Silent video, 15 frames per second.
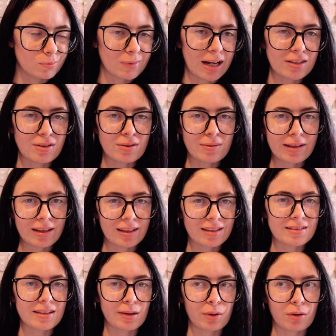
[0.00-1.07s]
I don't know whether
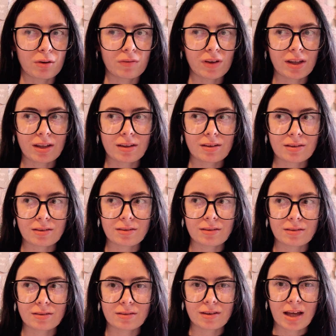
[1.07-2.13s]
that's like overkill.
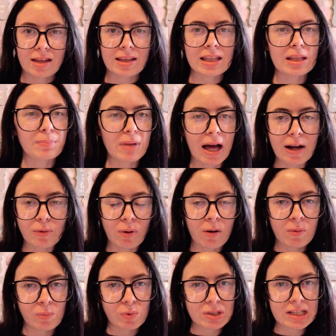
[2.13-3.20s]
And then the black
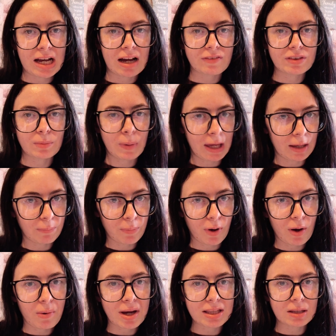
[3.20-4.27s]
one would have the pink
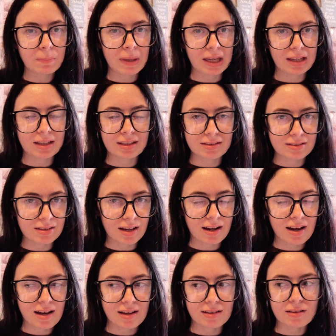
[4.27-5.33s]
bow and the pink
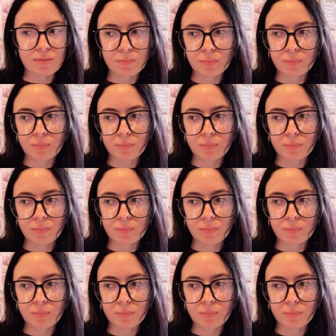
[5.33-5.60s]
inside.